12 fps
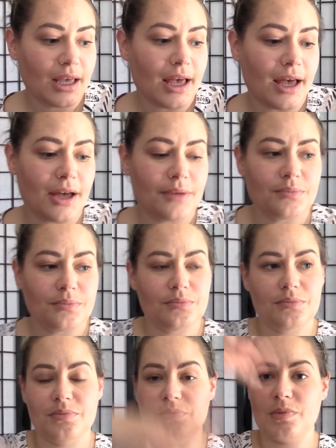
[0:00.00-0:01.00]

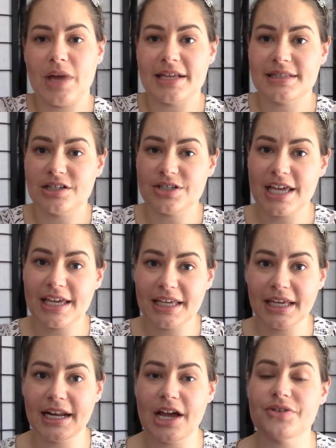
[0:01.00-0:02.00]
as they're
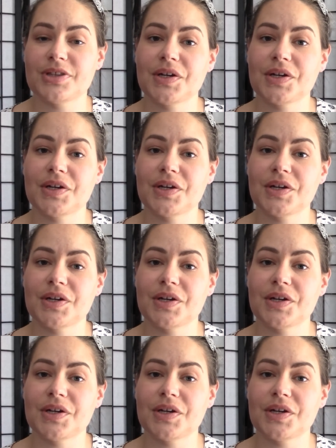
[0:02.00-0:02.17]
taking it out,